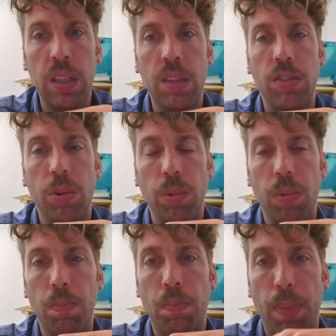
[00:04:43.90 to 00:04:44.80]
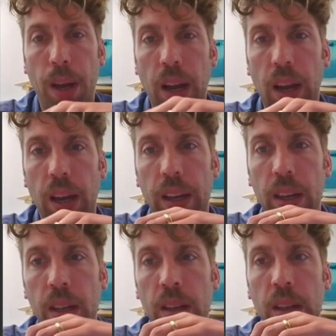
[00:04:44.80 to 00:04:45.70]
So pi
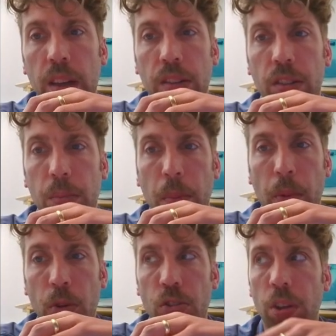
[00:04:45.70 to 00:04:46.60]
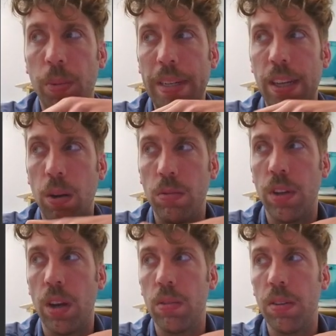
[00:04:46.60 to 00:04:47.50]
is the proportion that we don't know.